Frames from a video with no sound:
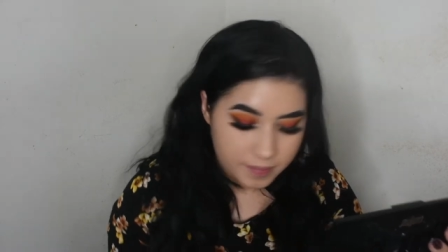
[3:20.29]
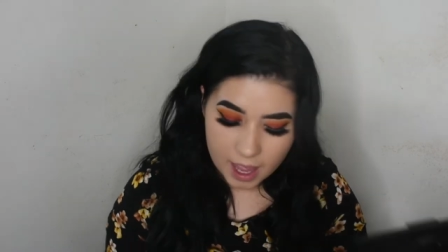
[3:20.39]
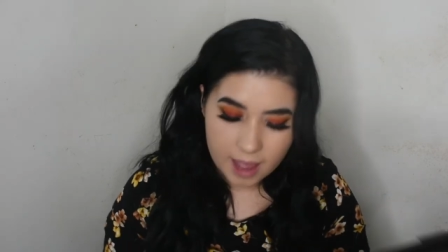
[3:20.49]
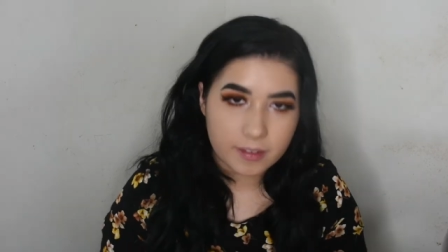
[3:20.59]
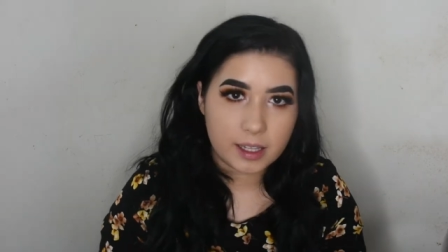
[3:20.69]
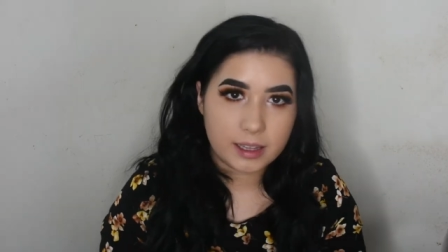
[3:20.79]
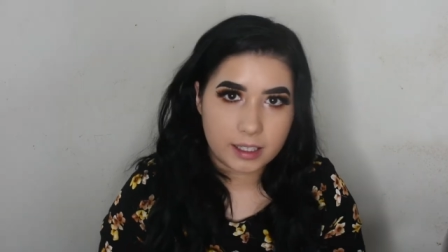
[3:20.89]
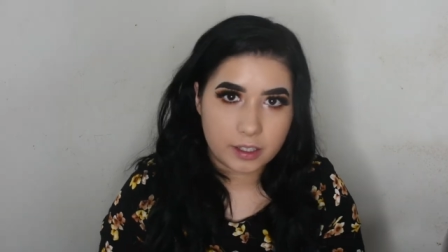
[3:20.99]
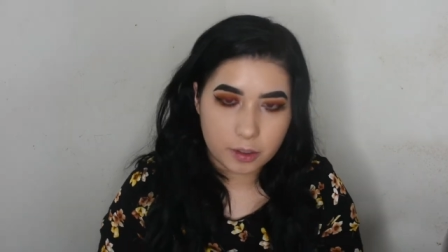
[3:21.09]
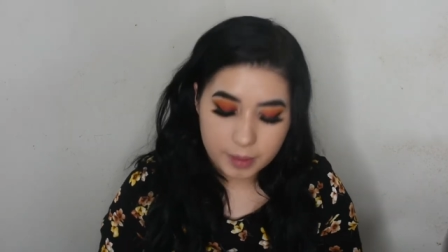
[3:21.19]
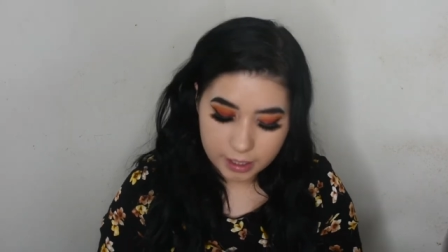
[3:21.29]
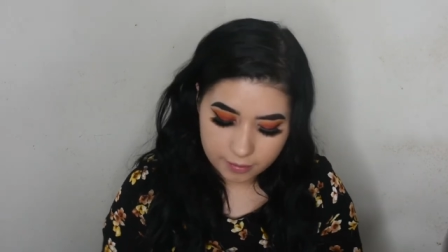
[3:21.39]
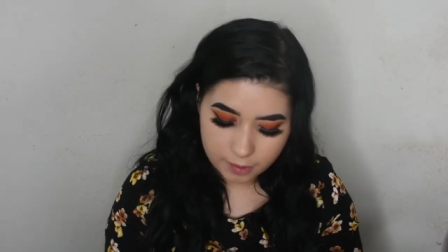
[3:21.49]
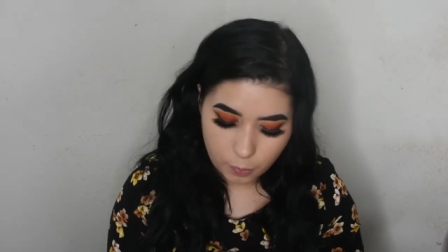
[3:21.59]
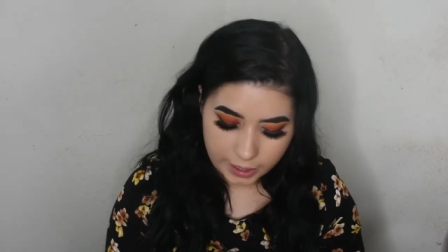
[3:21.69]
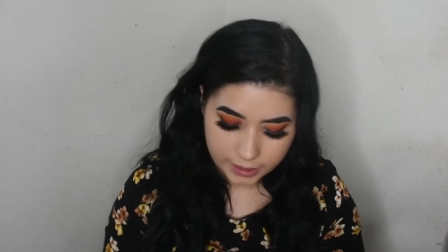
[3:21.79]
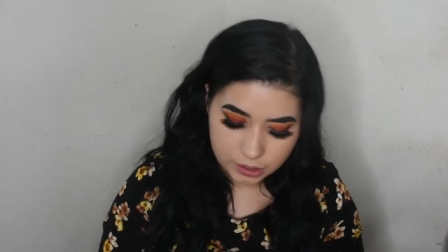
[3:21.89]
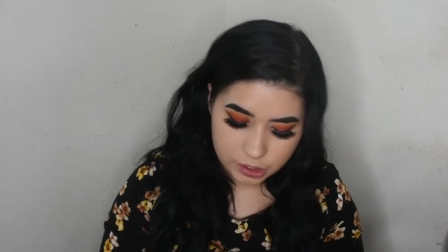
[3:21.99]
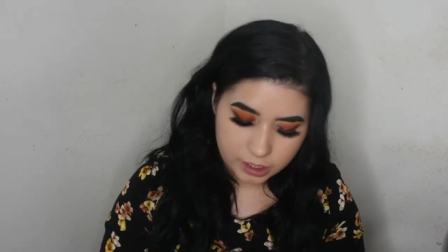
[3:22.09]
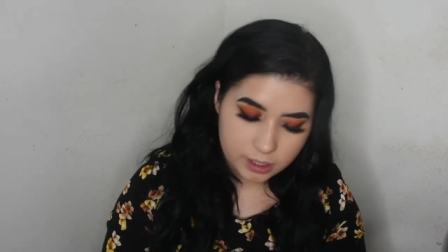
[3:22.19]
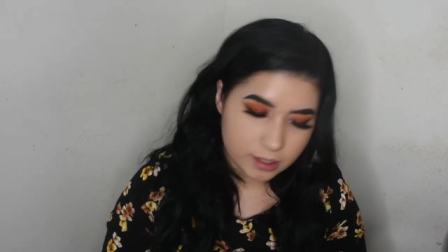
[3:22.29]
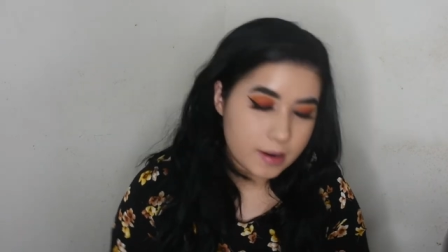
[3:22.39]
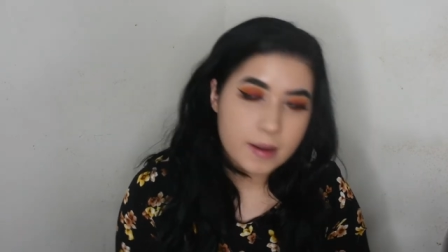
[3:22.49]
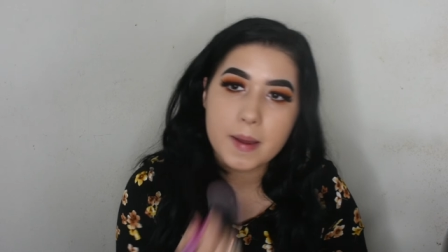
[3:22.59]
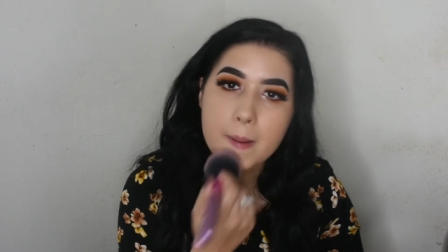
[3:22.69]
have a little bit of a white sheen,